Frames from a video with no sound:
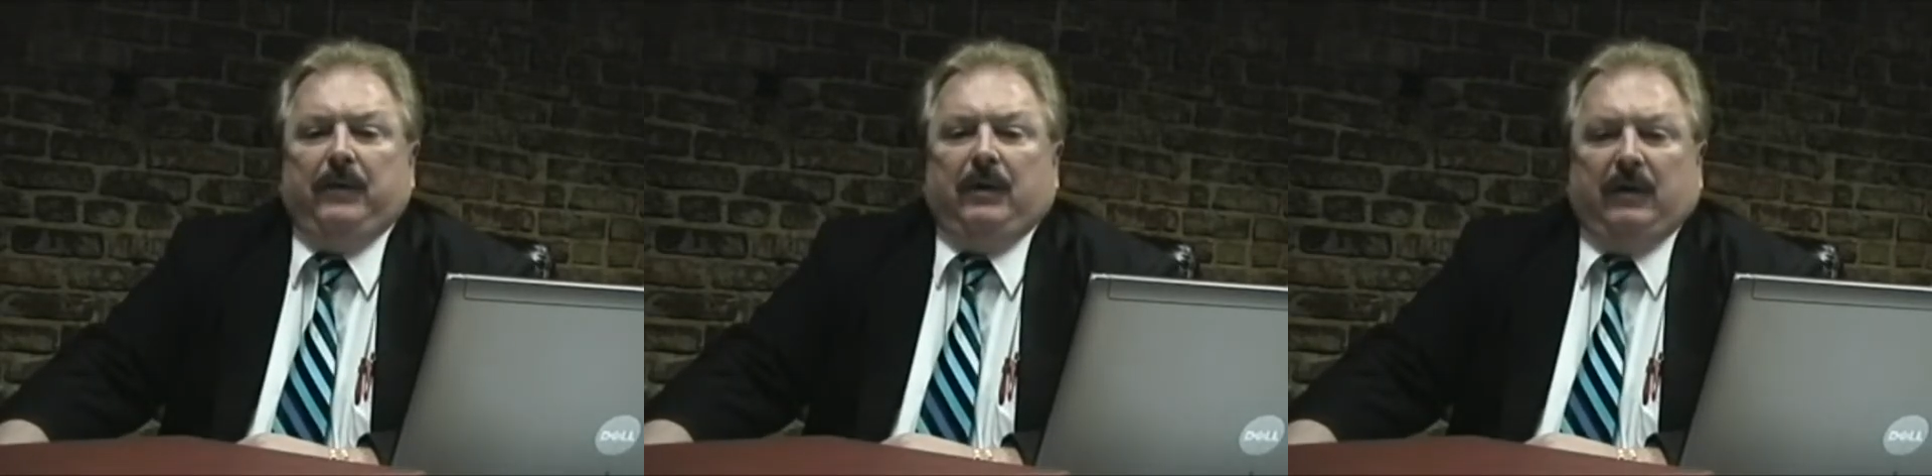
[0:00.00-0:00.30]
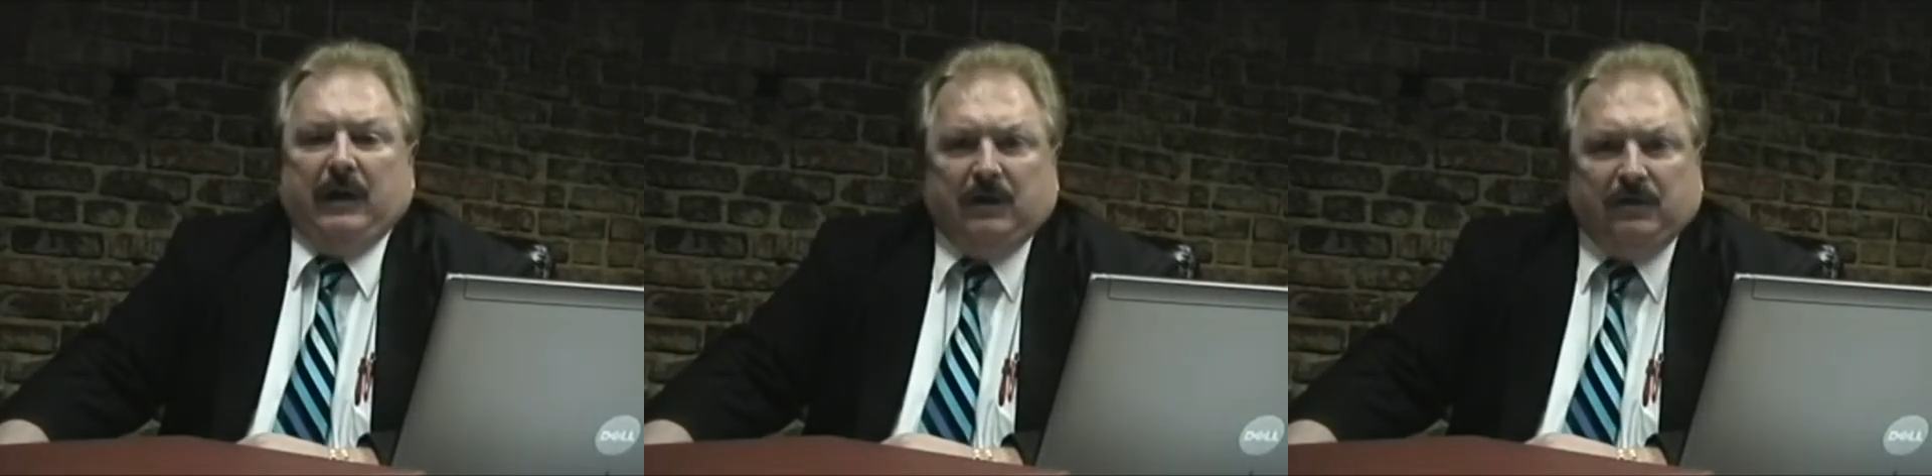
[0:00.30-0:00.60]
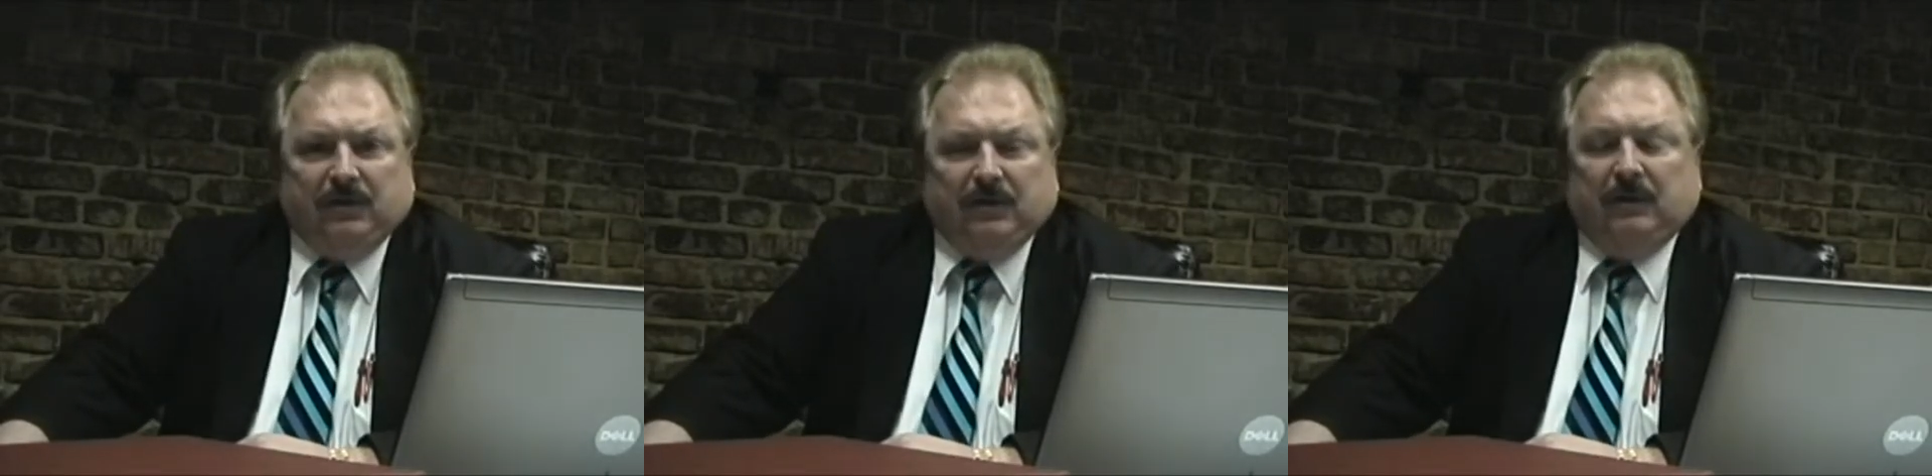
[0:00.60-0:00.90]

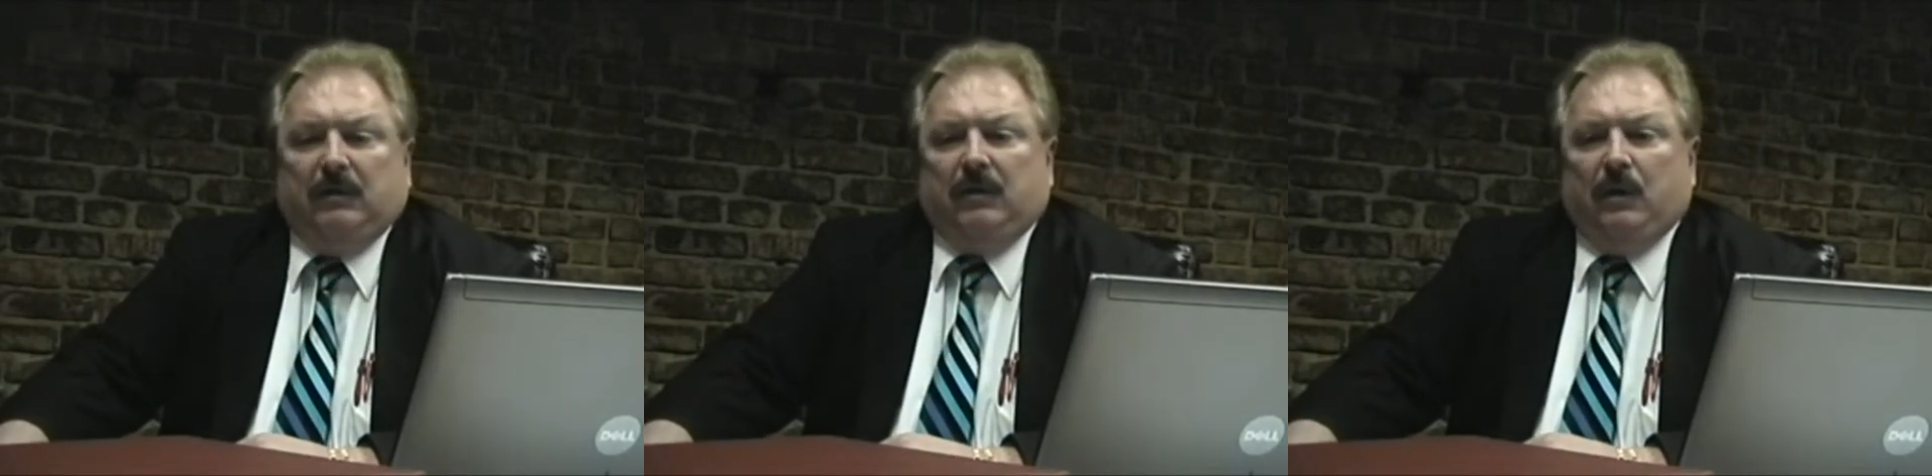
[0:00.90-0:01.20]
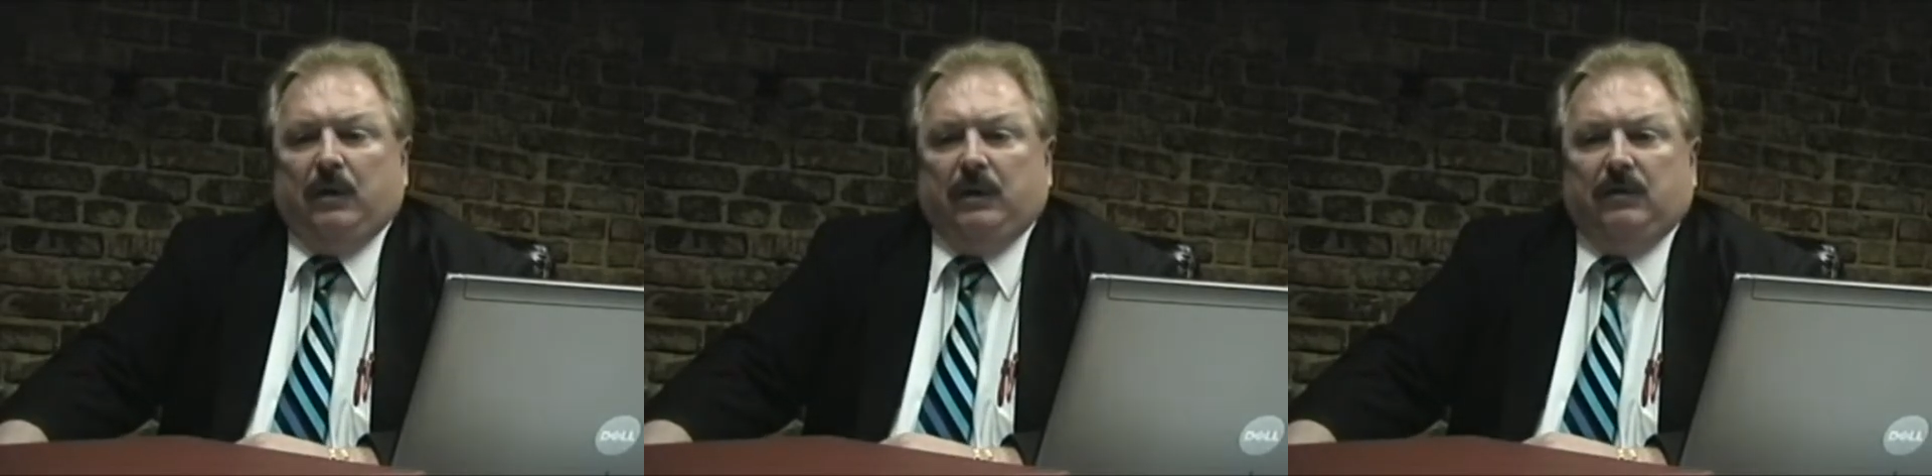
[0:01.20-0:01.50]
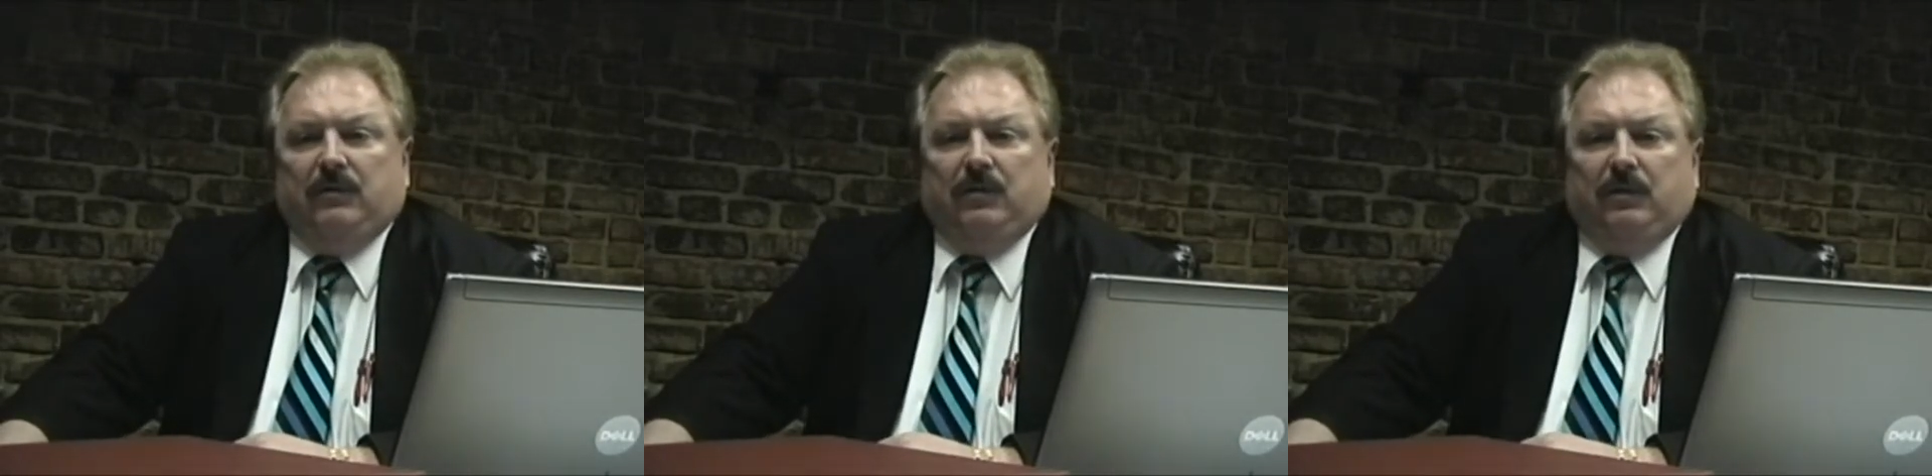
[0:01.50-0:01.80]
links going
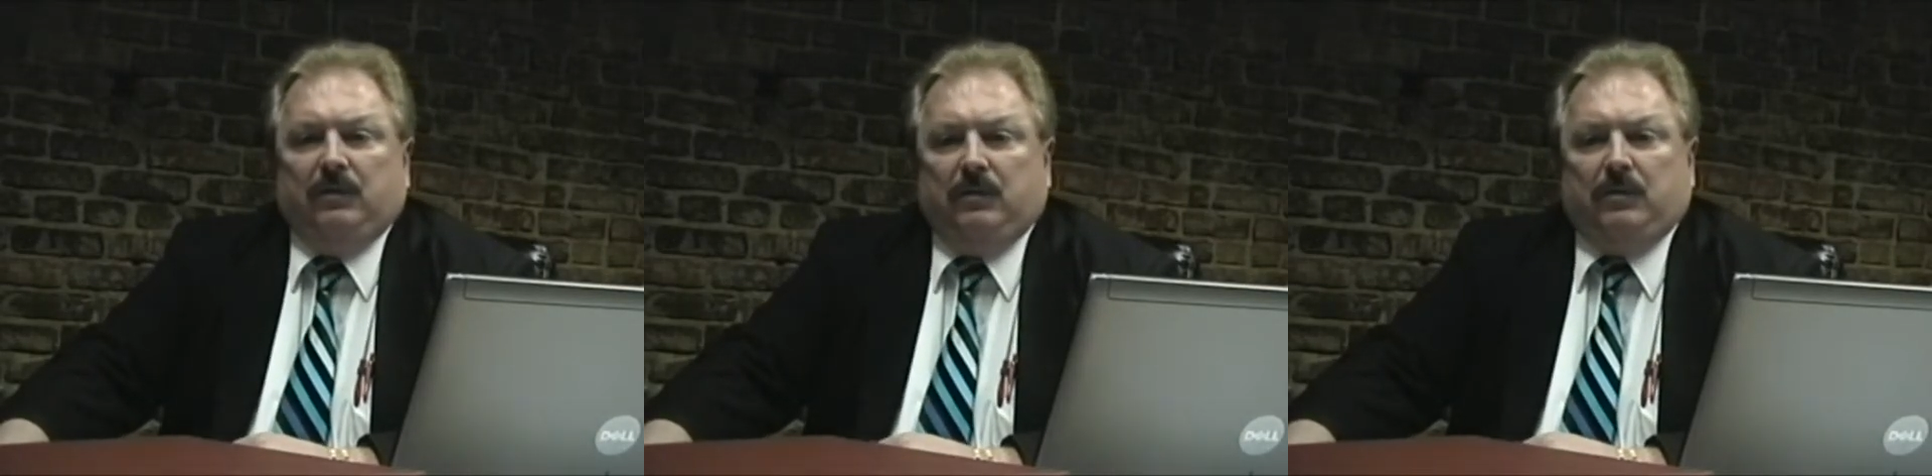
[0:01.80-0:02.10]
to